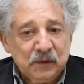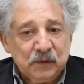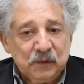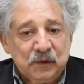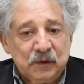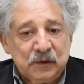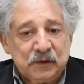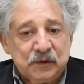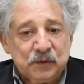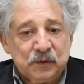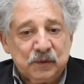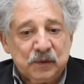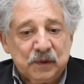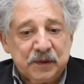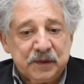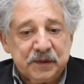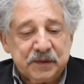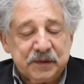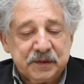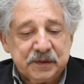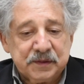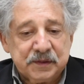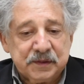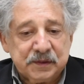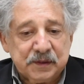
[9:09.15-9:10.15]
which
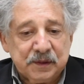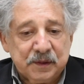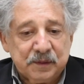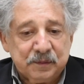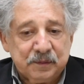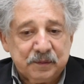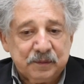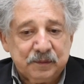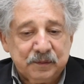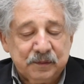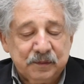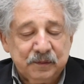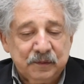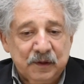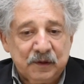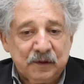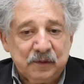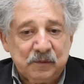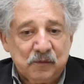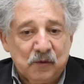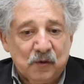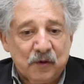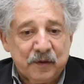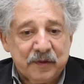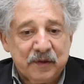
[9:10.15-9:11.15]
was a
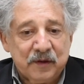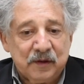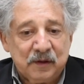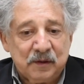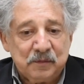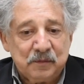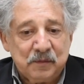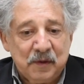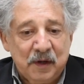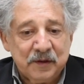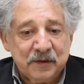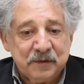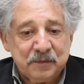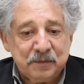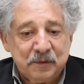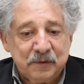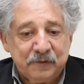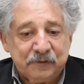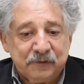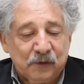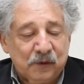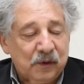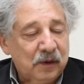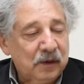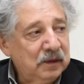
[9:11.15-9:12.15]
little more than a month
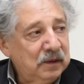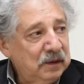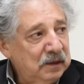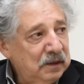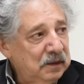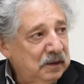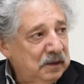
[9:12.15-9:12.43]
before